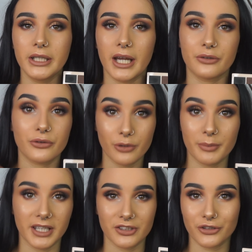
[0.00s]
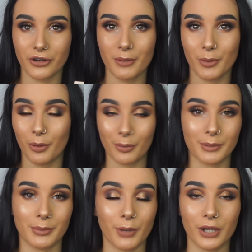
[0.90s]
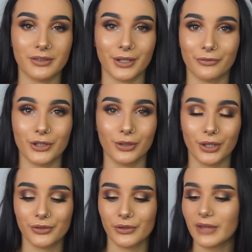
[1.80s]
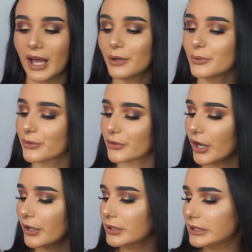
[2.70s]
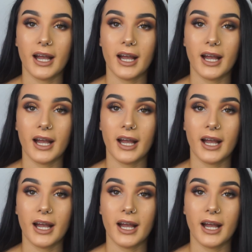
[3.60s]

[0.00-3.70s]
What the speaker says: and also on my Instagram we'll probably be posting a few looks on there also.